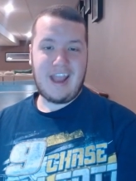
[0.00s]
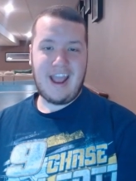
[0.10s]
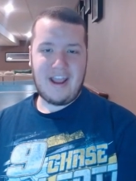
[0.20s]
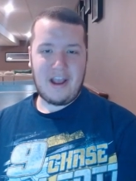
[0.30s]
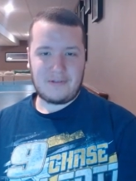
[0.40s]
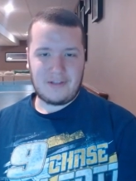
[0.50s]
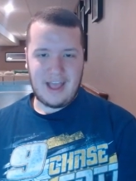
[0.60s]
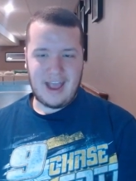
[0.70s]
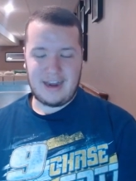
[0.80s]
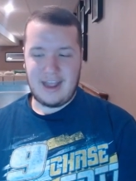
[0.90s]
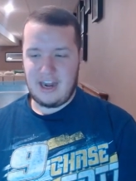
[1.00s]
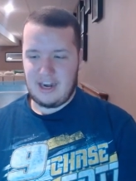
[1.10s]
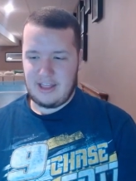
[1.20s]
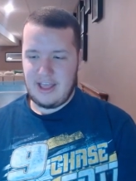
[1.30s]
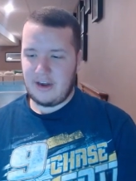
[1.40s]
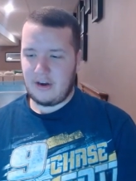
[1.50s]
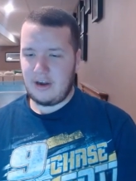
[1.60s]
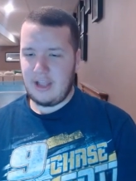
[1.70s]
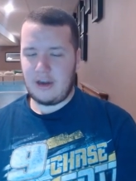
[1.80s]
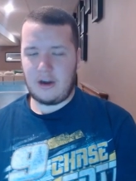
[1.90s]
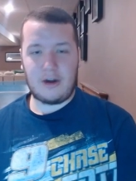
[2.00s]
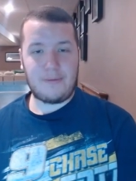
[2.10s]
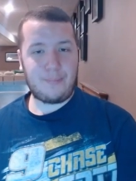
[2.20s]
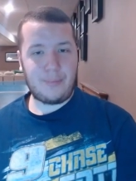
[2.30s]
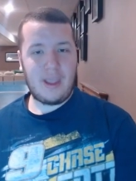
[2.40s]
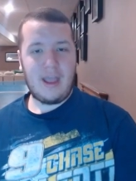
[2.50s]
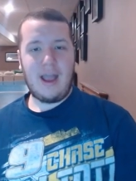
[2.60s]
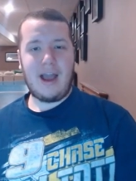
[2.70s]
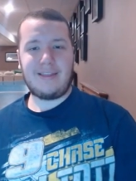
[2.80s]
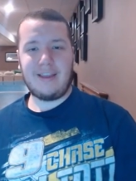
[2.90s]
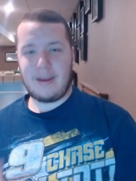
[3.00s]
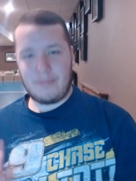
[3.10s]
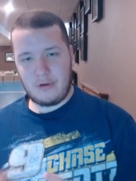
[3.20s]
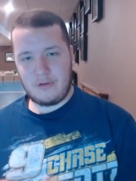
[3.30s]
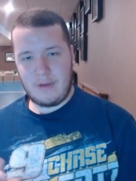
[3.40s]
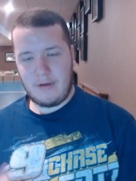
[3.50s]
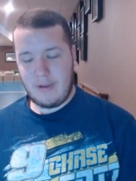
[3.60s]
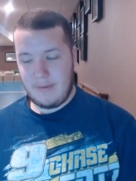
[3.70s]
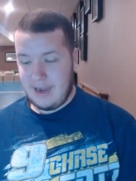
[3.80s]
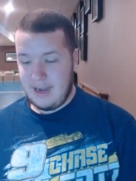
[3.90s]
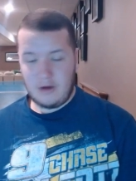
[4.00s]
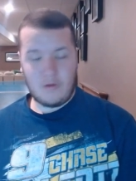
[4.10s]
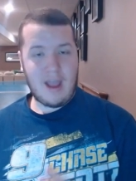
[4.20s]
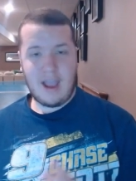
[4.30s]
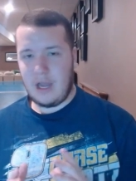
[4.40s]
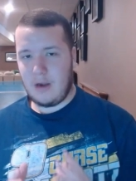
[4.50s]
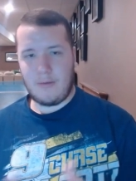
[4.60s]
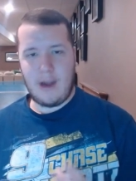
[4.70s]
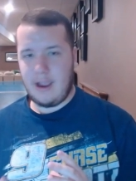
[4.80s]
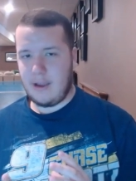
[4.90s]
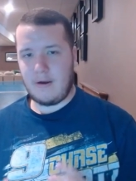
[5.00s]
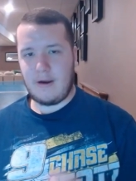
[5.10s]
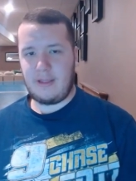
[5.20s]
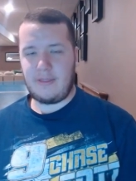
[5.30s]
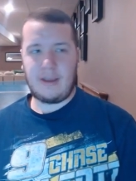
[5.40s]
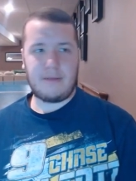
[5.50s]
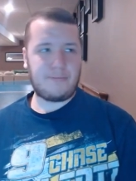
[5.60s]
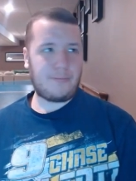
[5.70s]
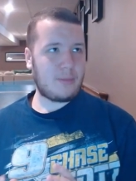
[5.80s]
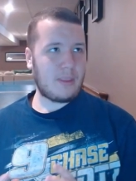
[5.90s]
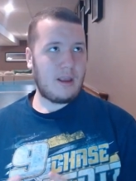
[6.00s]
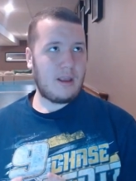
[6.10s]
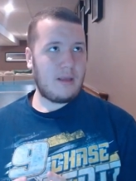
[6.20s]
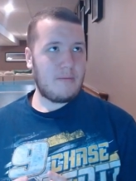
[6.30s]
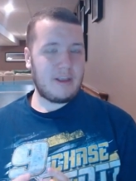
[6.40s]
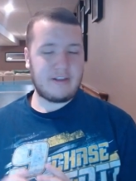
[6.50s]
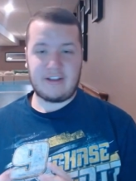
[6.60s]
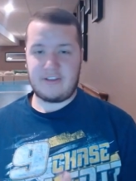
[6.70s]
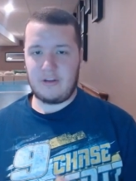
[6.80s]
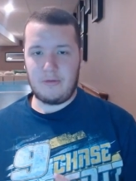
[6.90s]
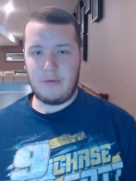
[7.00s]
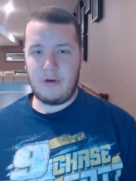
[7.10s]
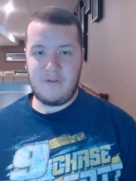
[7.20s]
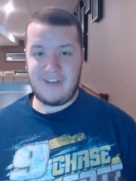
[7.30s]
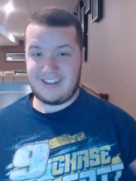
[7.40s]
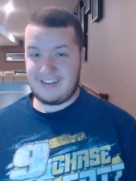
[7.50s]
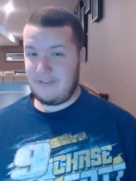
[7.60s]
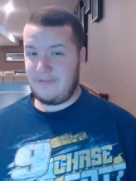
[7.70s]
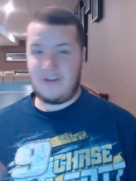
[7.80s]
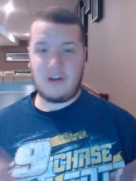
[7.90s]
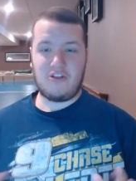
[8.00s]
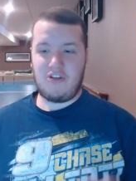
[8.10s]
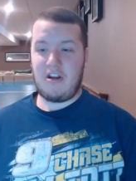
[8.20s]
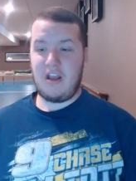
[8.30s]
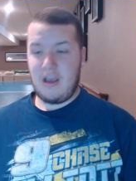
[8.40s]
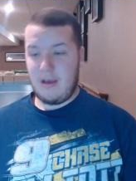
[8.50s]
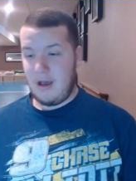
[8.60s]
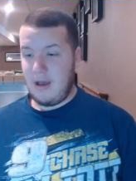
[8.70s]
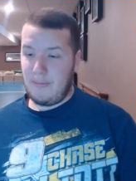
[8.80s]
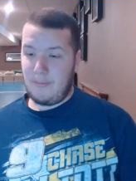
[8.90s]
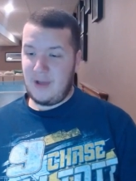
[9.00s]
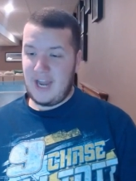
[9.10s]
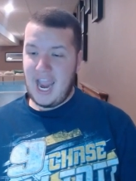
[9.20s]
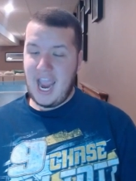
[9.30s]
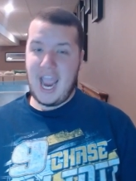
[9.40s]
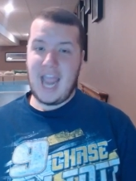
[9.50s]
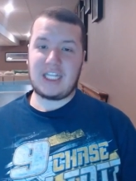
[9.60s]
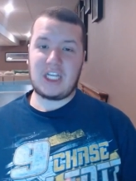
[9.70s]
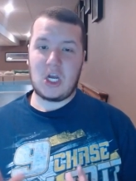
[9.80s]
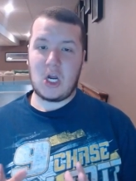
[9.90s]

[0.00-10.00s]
day after that, and uh, that hurt. That hurt. I think I bruised my rib. I didn't crack it or break it or anything because I could still move. I could still function. Um, but it